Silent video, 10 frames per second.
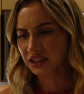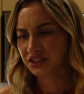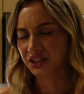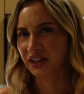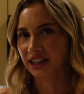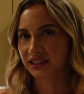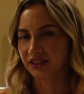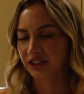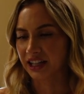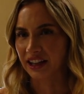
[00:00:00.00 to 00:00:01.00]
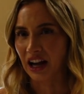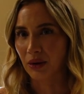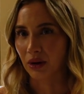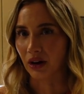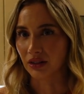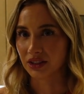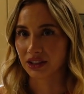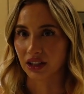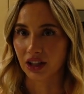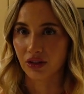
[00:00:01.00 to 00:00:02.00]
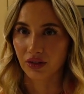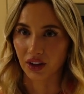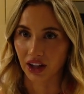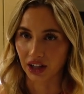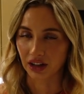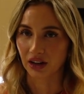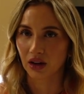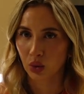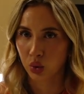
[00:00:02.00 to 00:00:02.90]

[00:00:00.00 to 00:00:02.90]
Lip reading: Do you guys ever get that where all of a sudden you feel like you're...